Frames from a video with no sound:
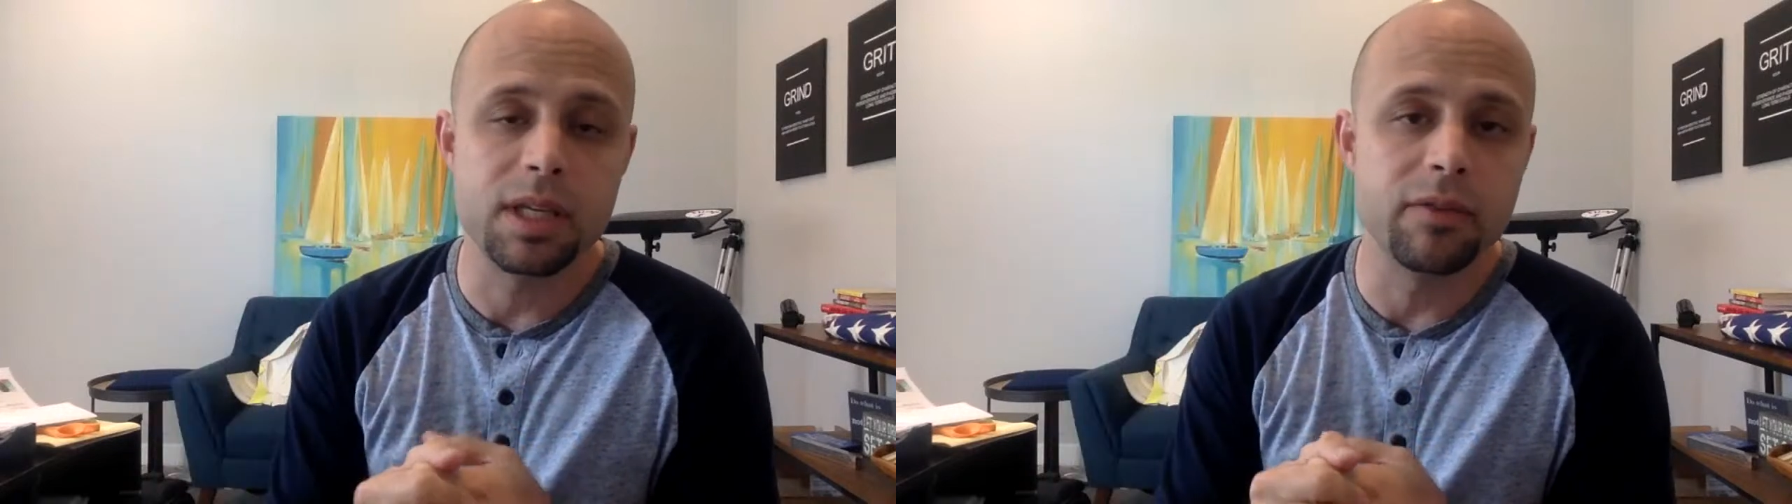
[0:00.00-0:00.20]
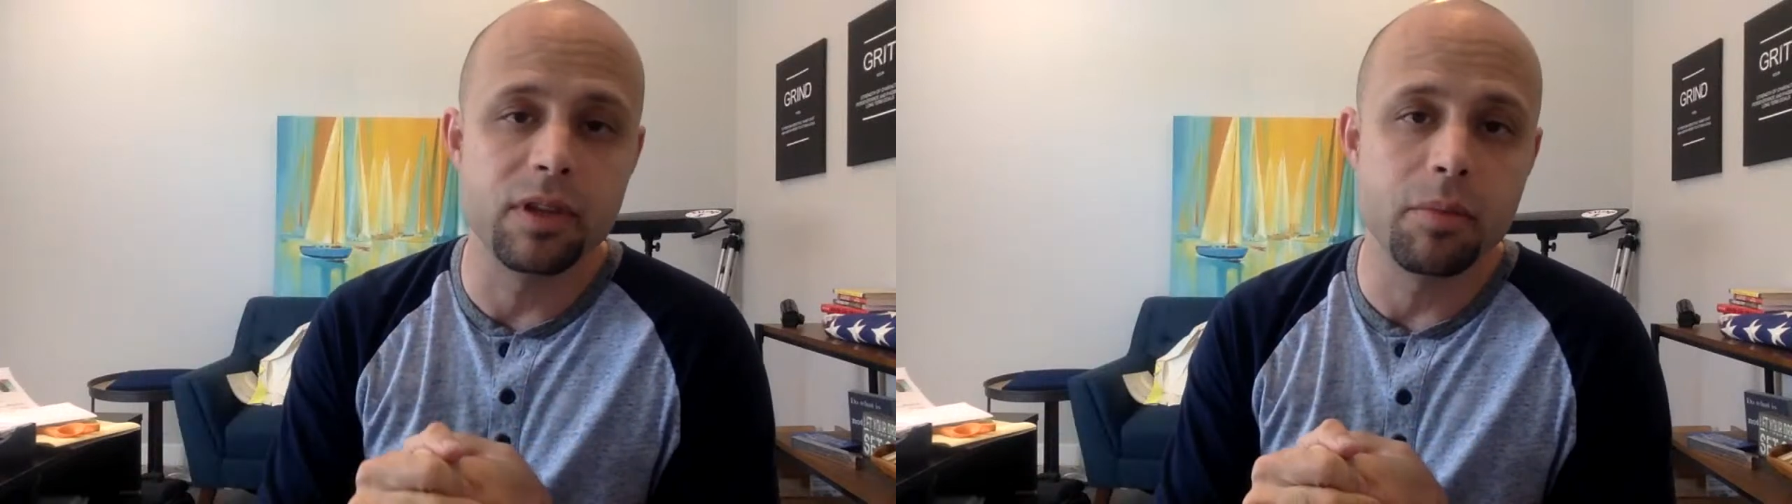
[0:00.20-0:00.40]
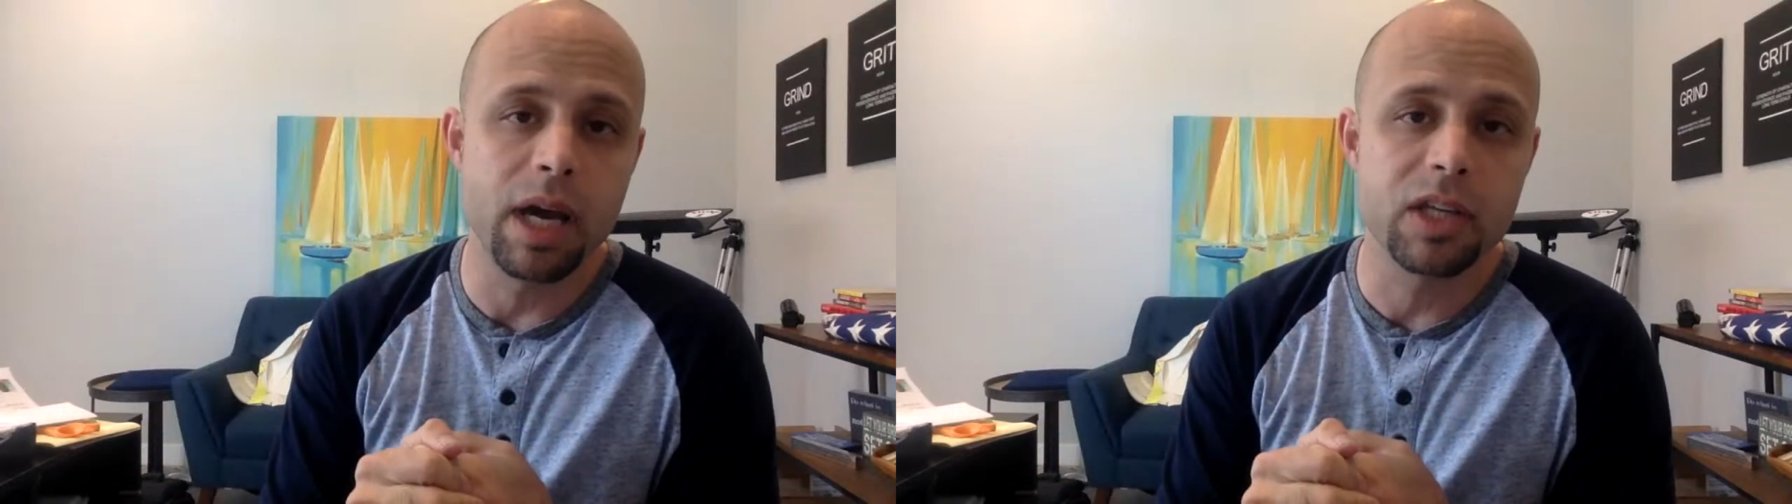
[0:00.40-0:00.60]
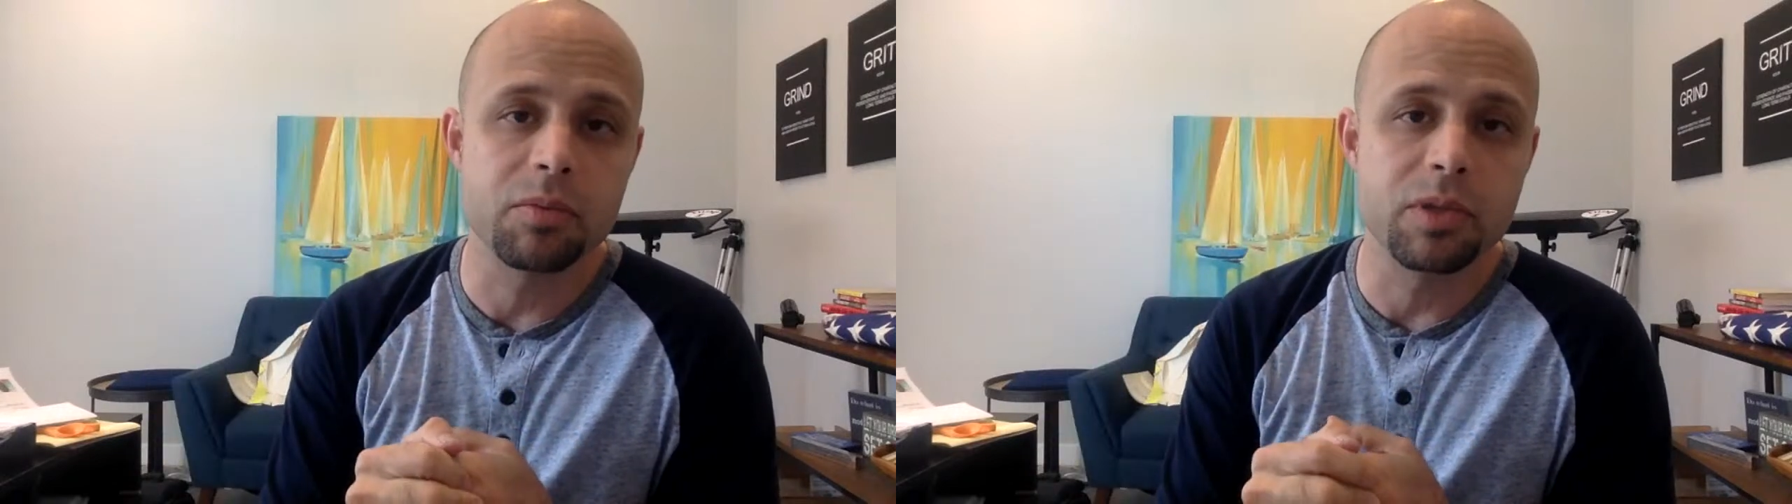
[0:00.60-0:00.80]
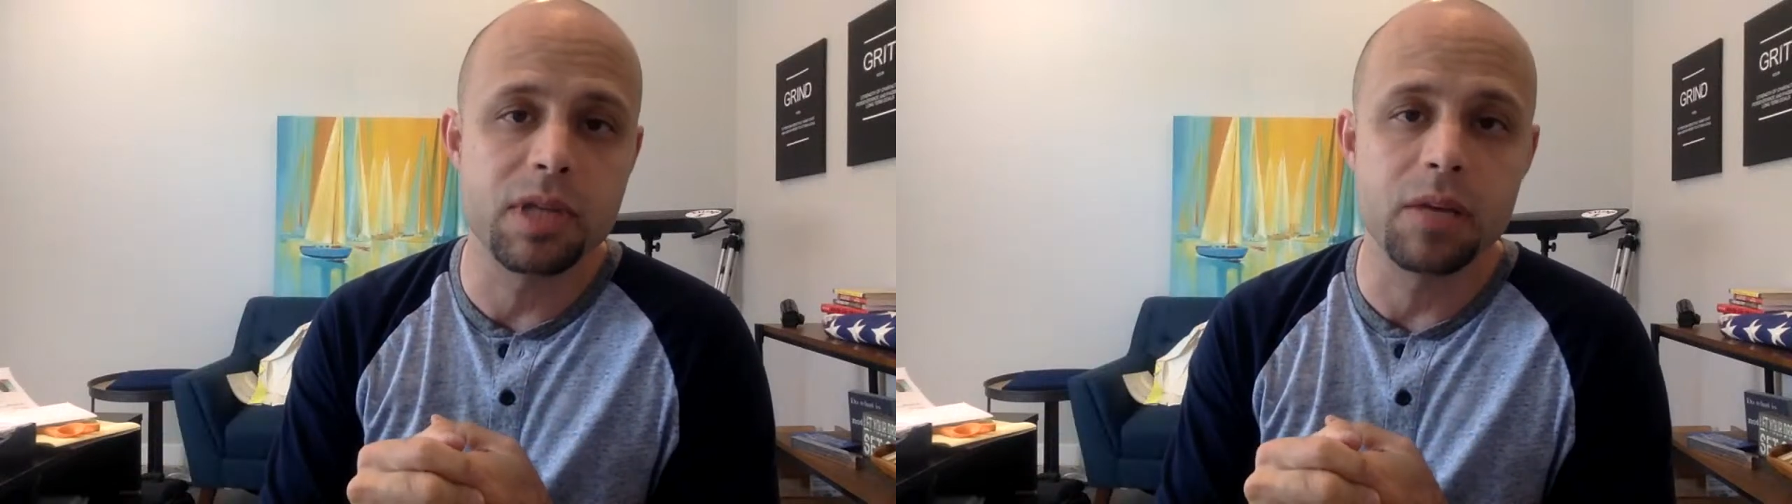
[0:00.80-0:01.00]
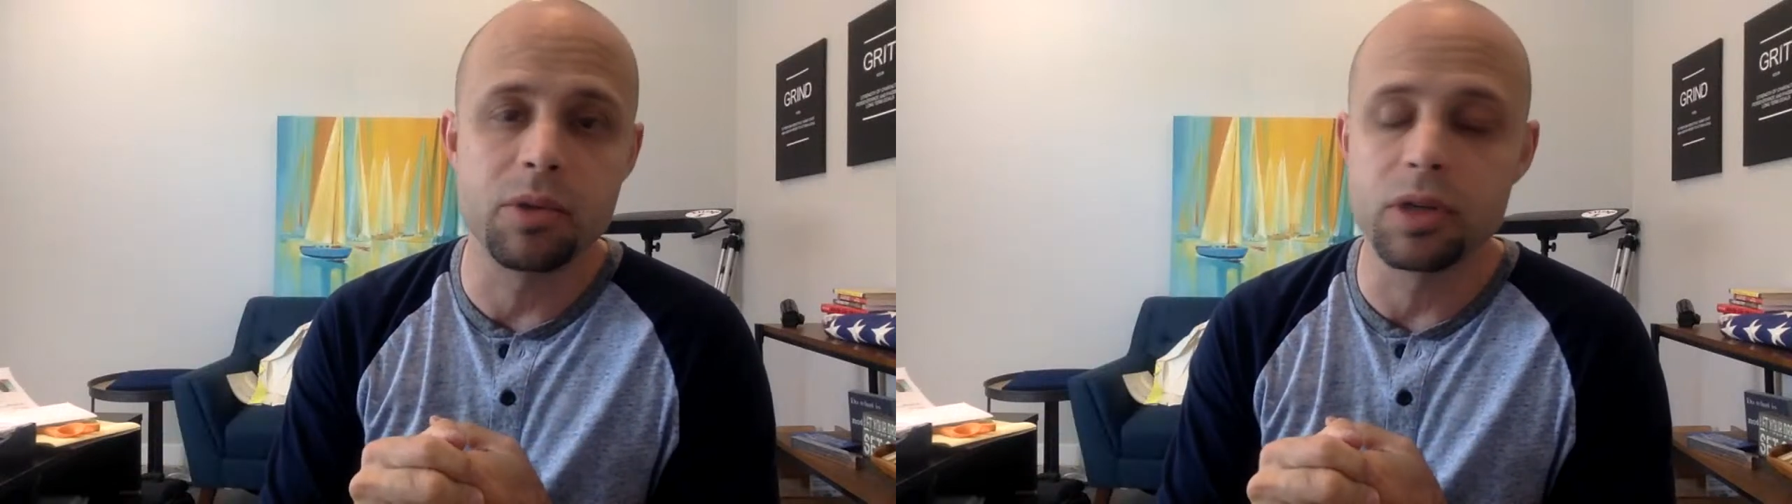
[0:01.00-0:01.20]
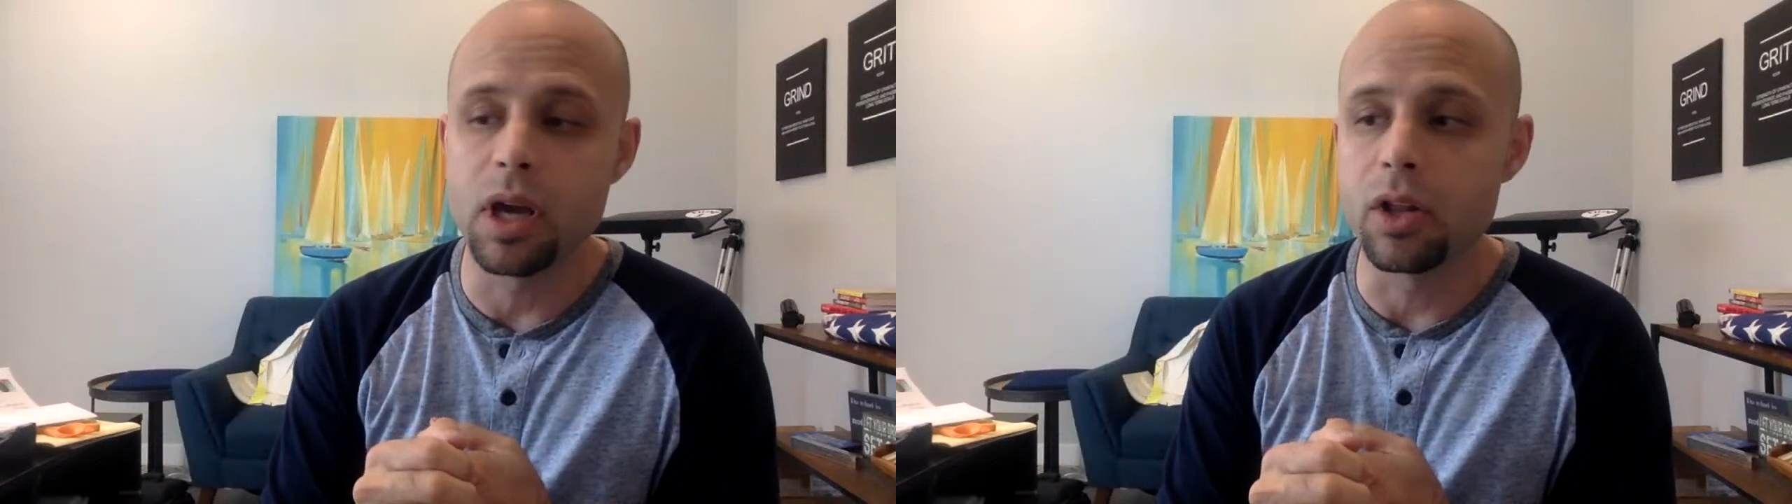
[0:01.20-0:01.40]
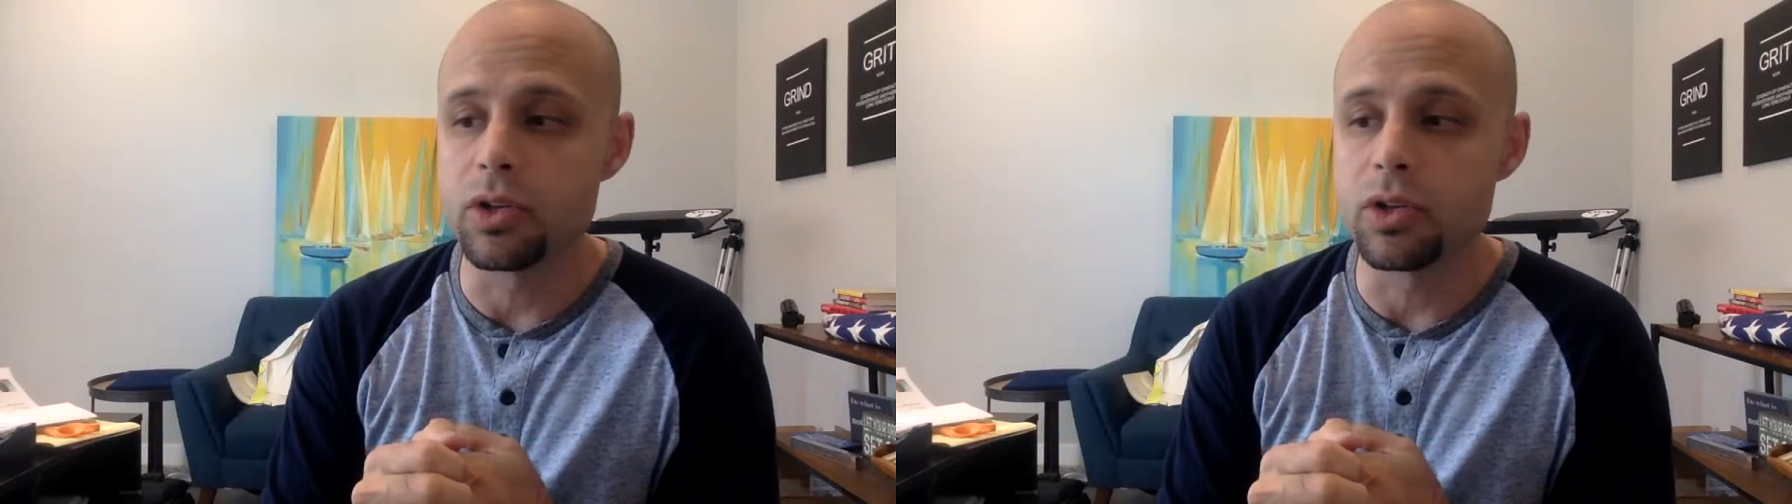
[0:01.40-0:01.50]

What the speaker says: even the maximum $10 million.